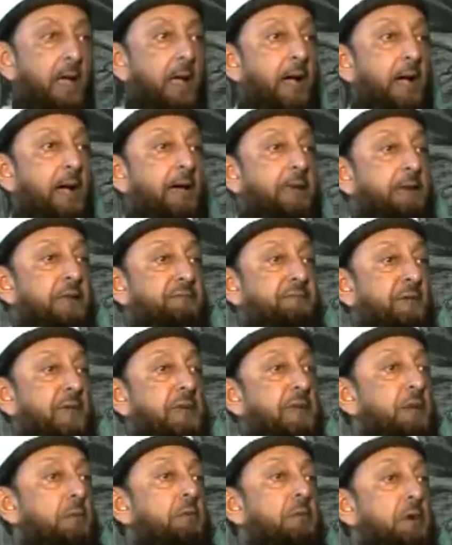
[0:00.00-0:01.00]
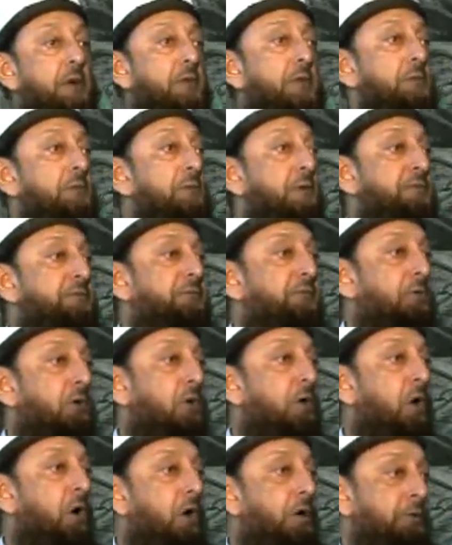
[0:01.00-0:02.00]
And if anyone was
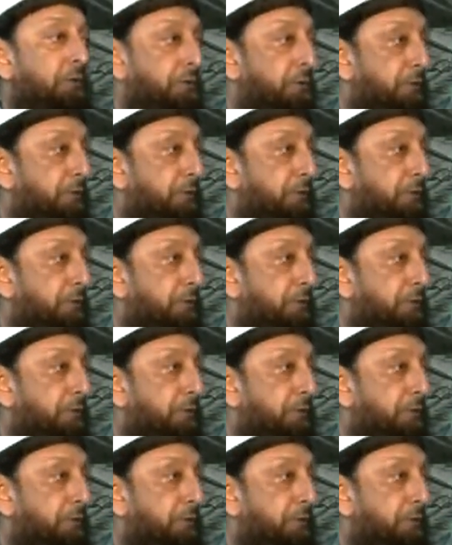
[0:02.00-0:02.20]
caught